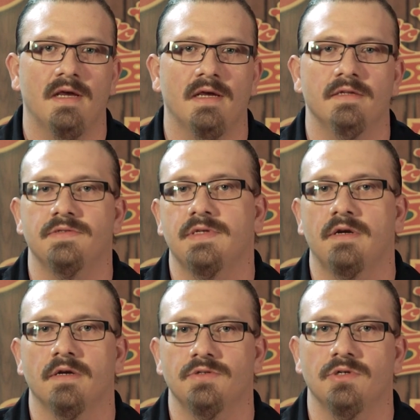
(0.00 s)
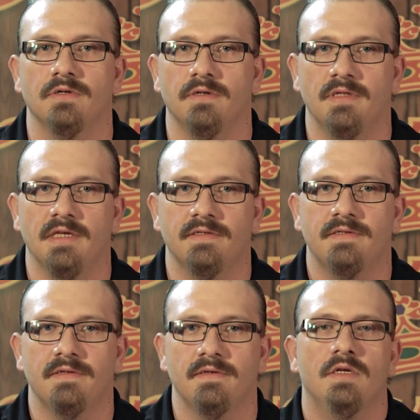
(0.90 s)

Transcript: on Cigar Journal list.